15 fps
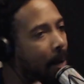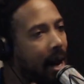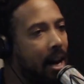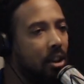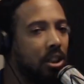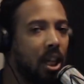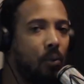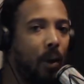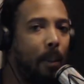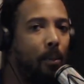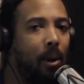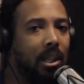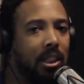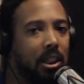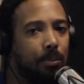else get
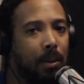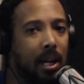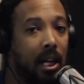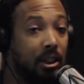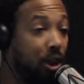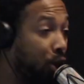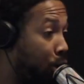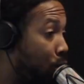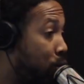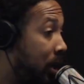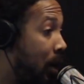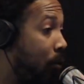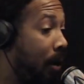reparations but us? The Jews get